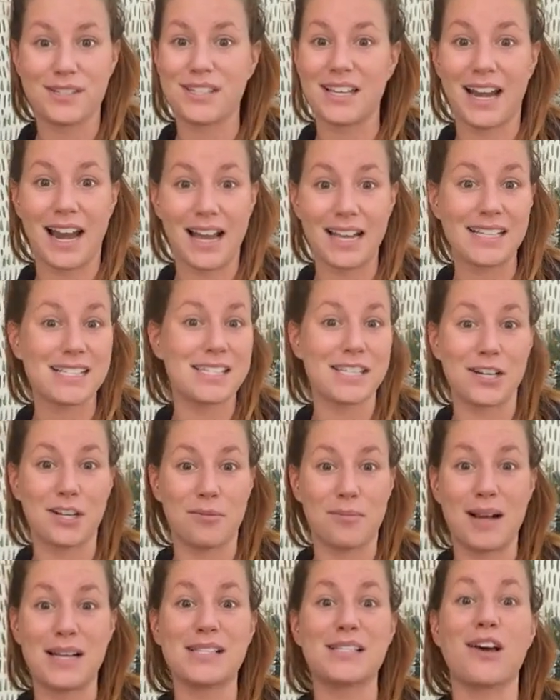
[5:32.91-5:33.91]
and I consider
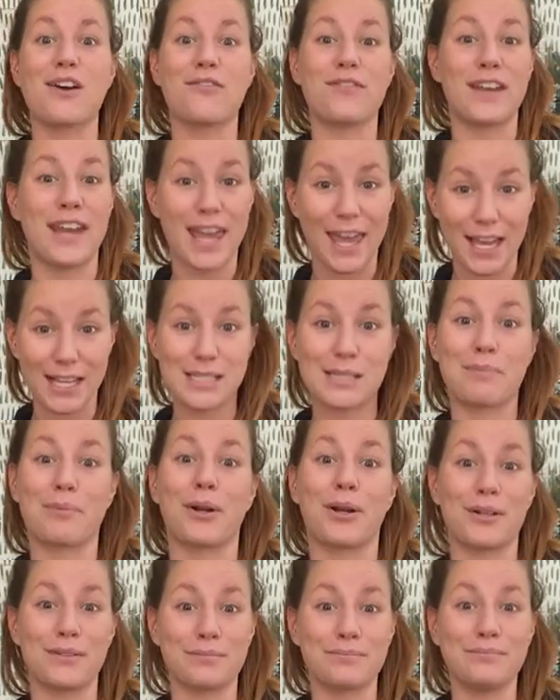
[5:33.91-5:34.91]
myself an
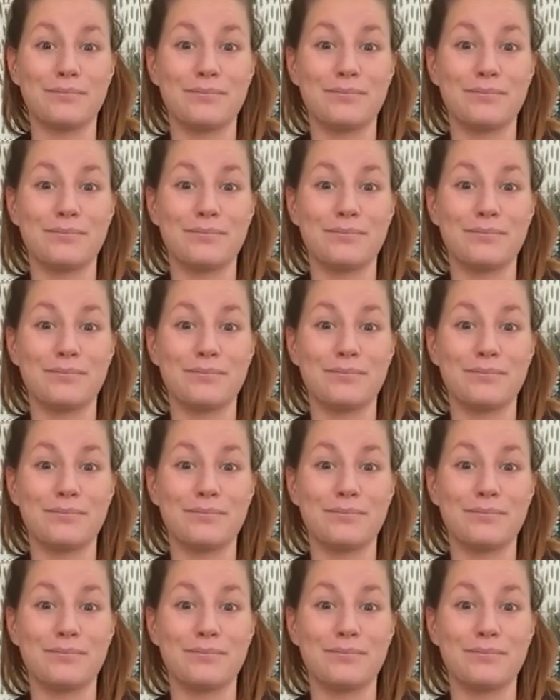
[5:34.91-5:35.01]
expert